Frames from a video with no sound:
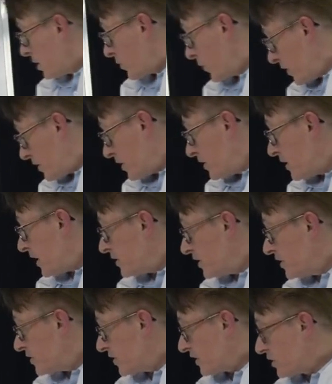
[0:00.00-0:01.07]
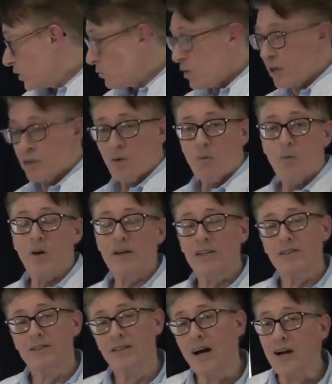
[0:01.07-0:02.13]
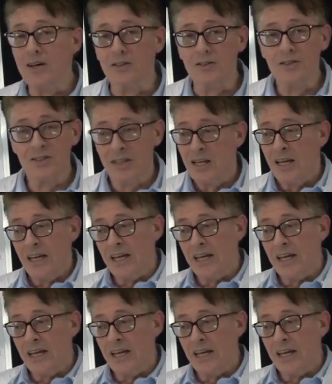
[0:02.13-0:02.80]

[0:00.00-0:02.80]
Written in 1961, what it does